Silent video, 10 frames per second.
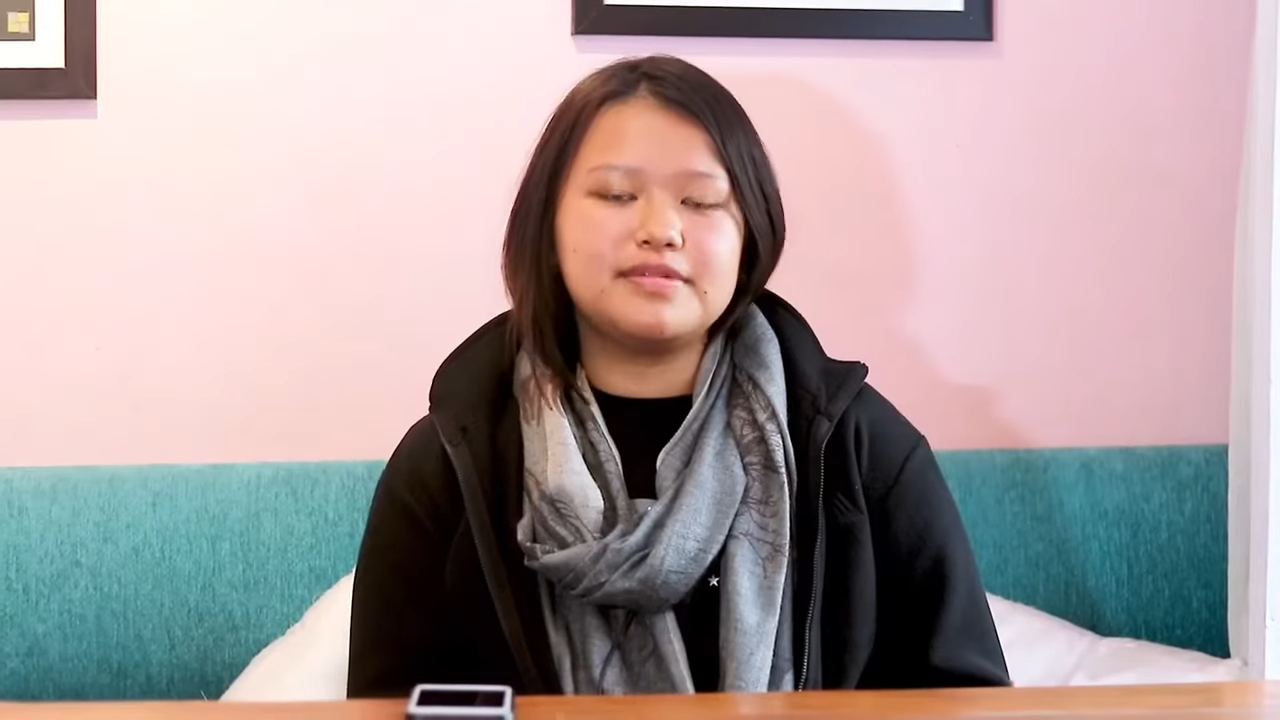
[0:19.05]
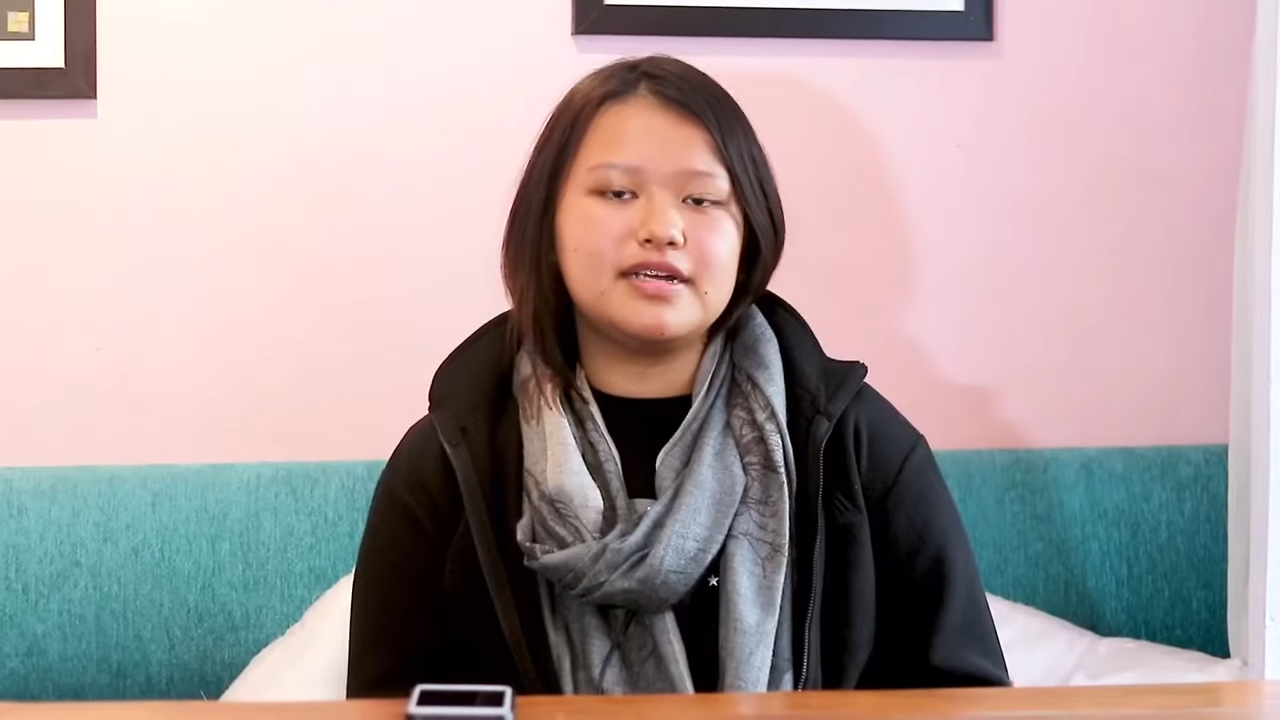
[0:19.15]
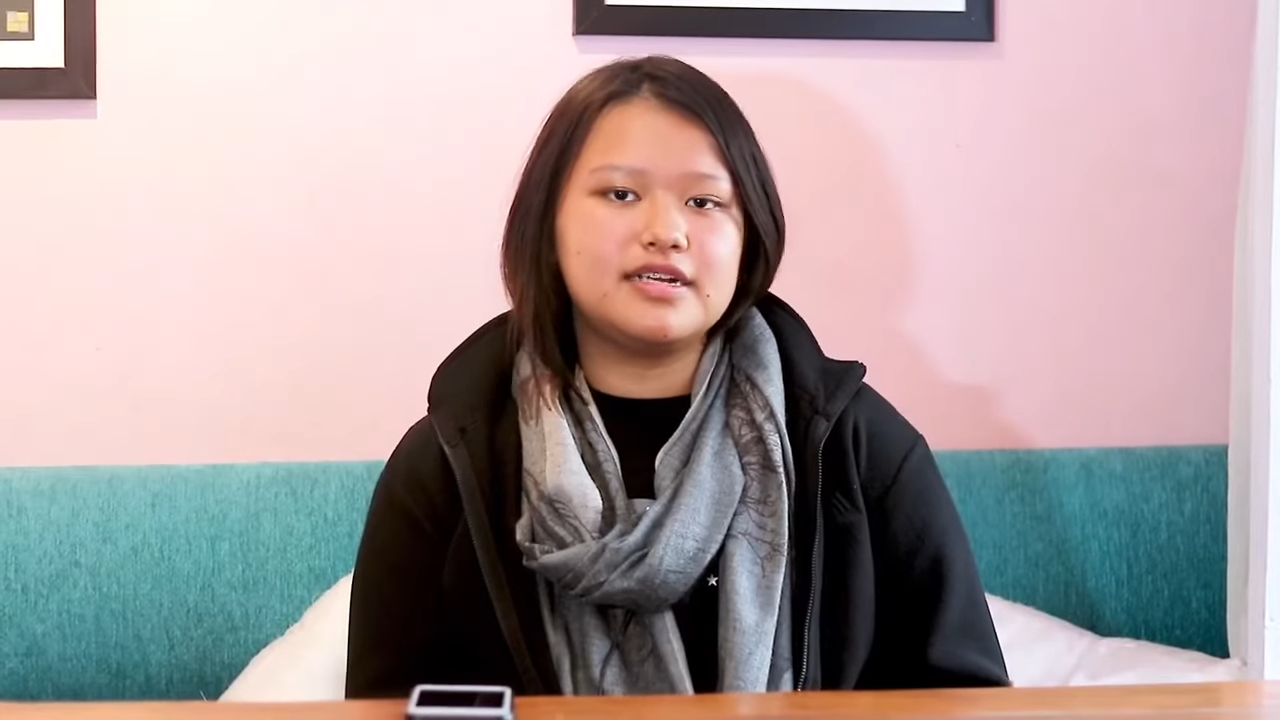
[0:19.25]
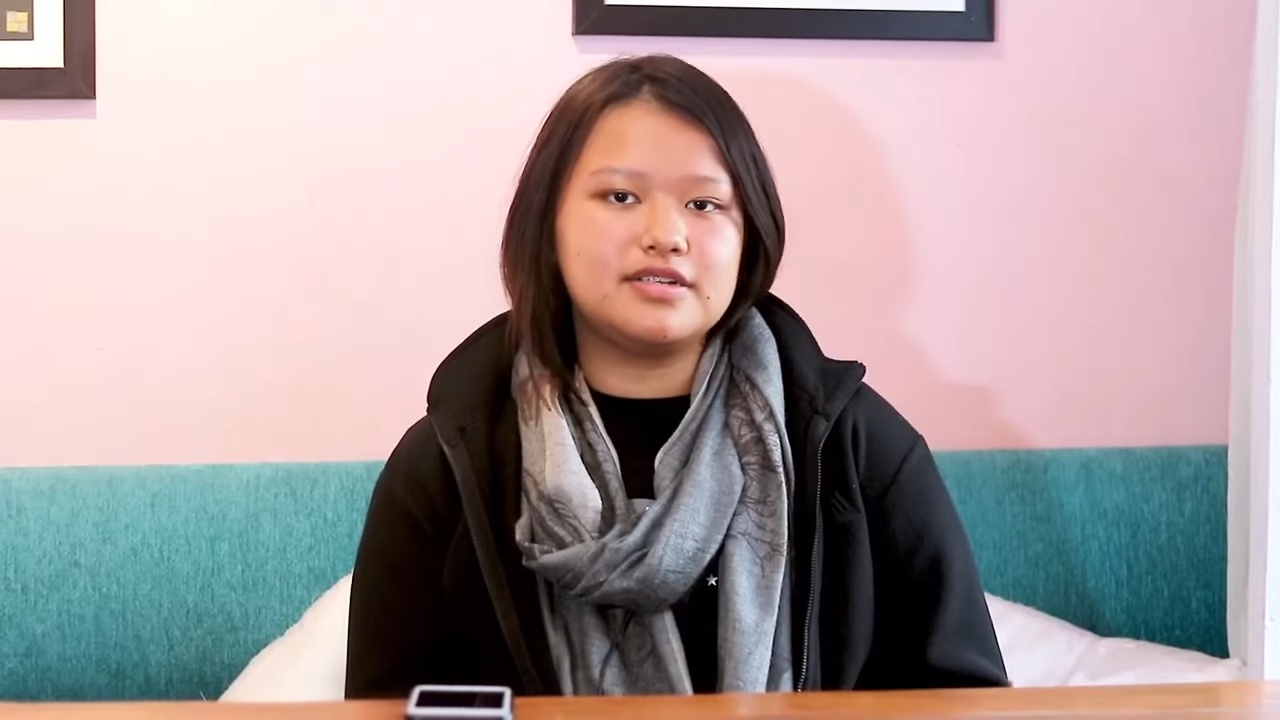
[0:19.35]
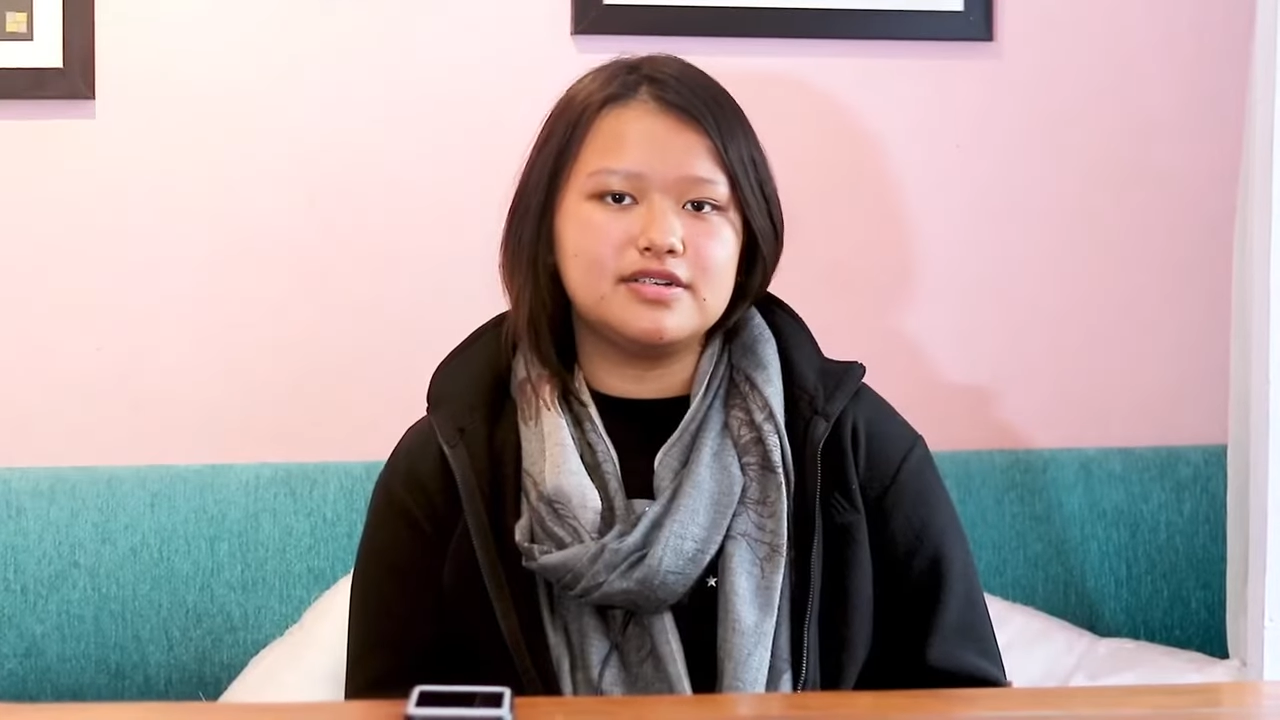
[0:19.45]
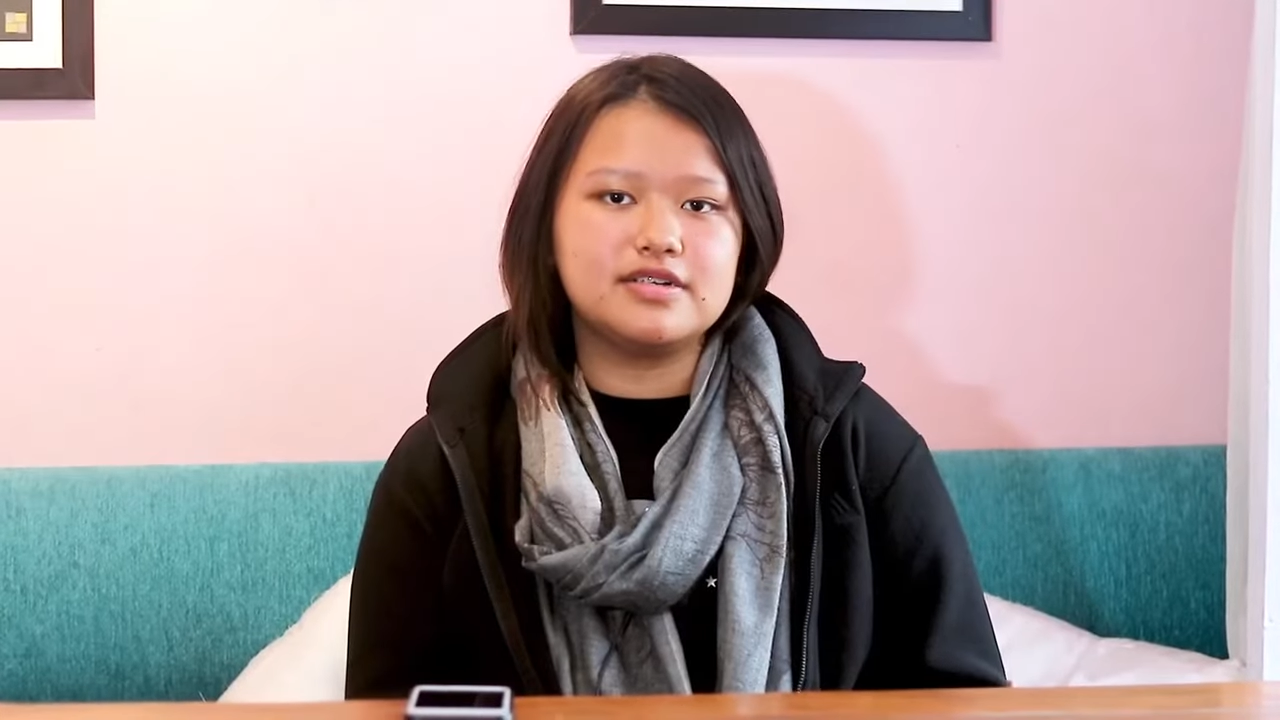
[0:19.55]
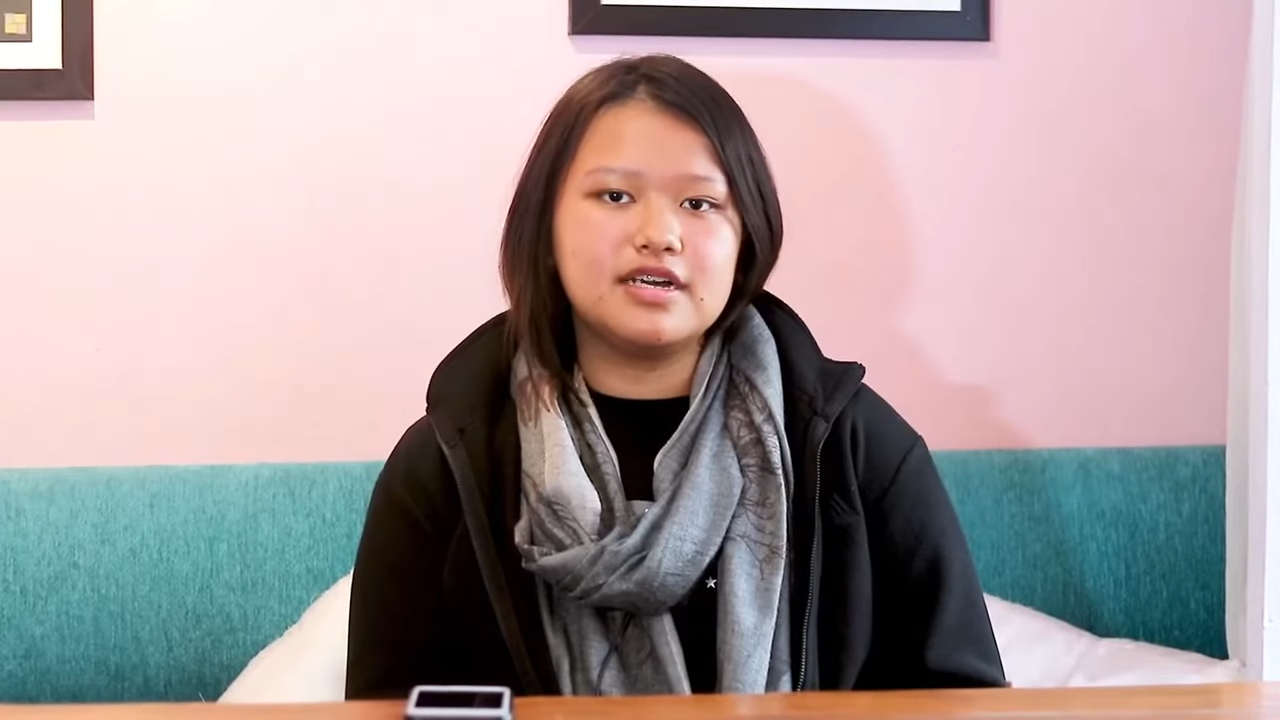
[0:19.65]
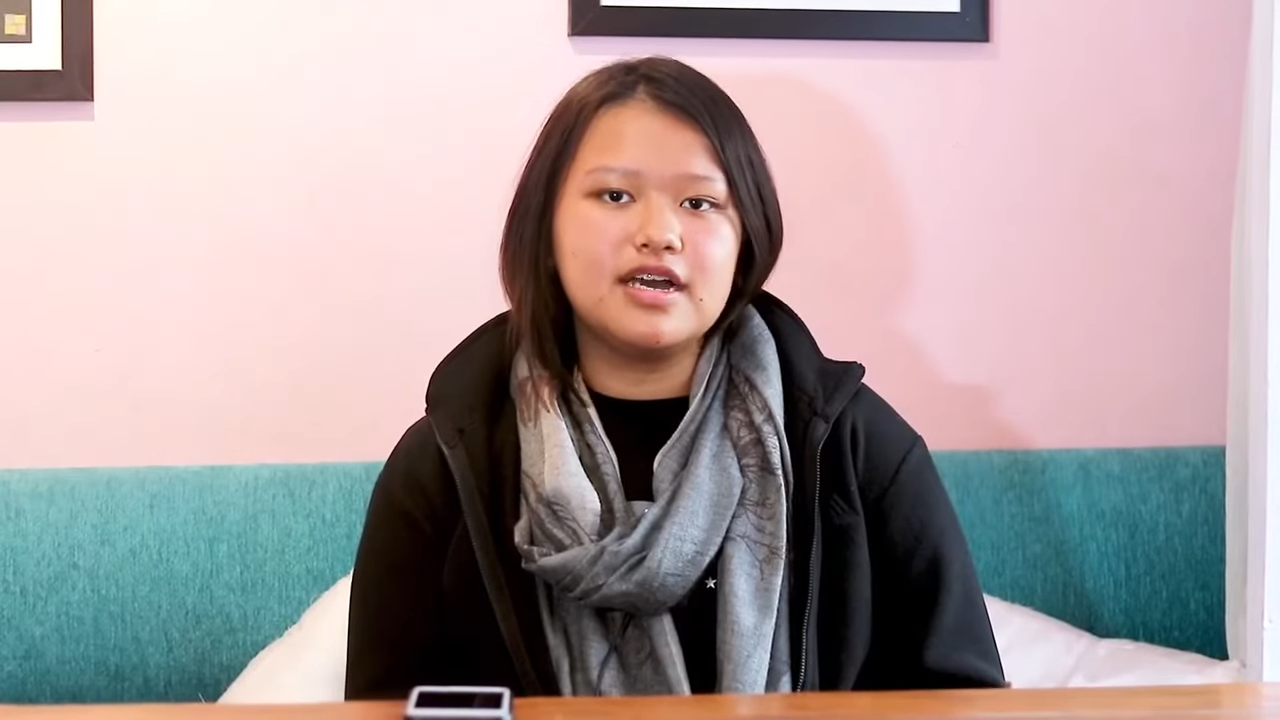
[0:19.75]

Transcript: that I took.